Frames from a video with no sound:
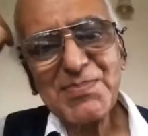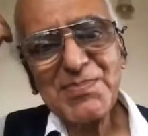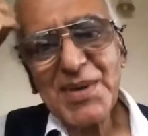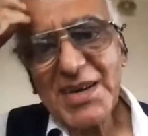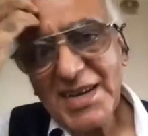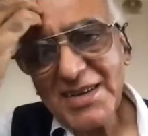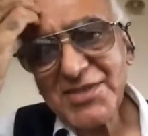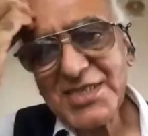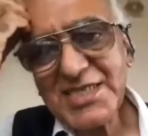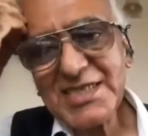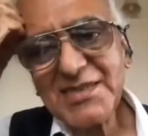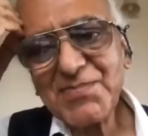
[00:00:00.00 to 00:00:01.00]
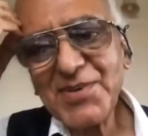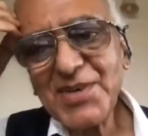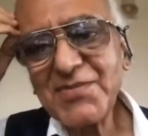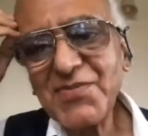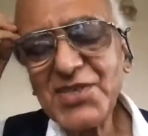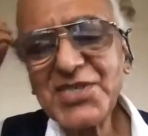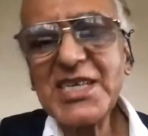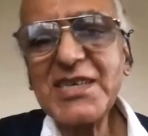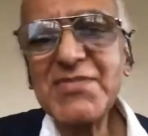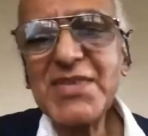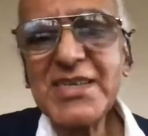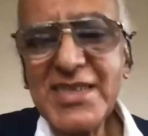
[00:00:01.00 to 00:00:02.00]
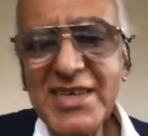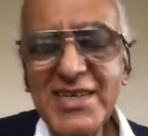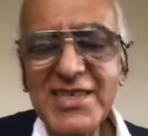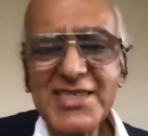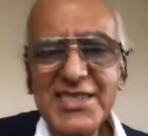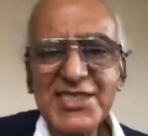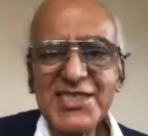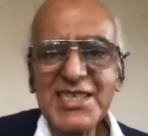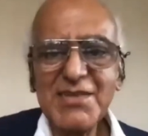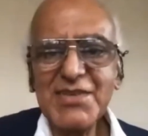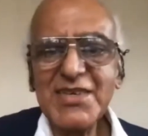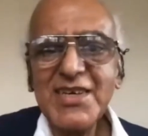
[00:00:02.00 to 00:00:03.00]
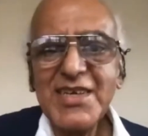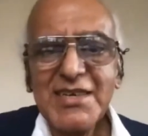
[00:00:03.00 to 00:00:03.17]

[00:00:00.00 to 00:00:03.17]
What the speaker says: perhaps this is for the first time that the English teachers have been